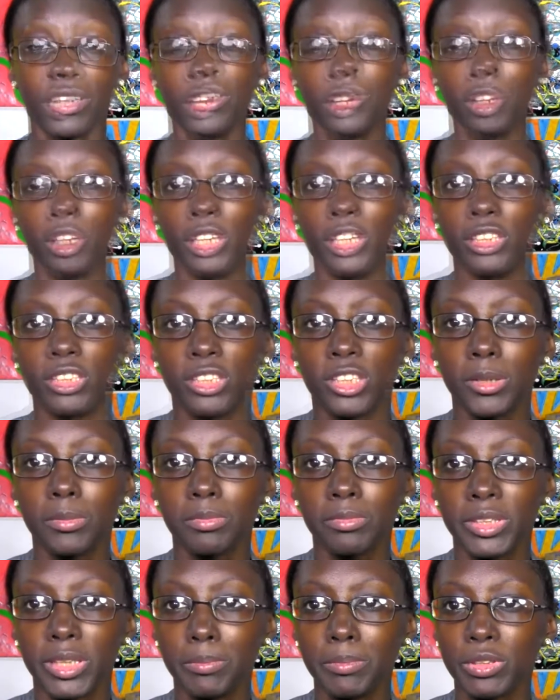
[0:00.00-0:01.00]
Okay,
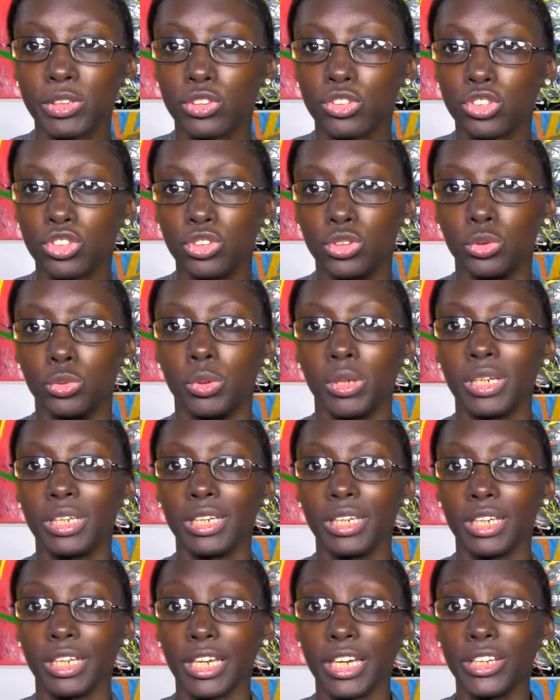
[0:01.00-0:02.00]
tip number 2,
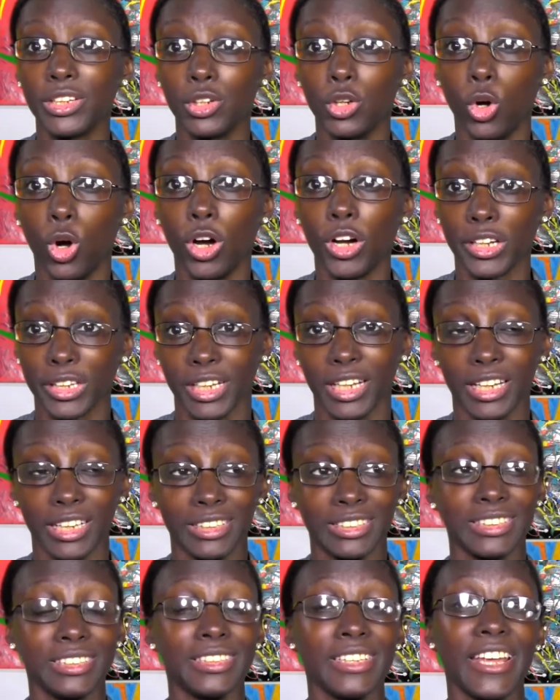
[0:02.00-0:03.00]
get
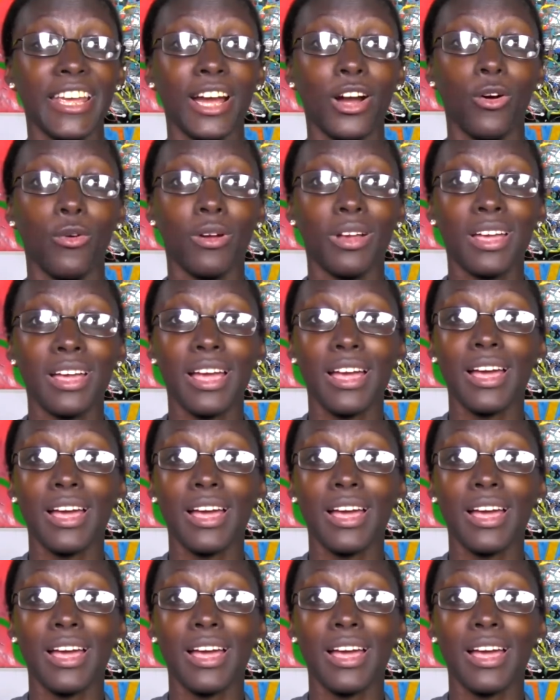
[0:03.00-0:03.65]
organized. Now,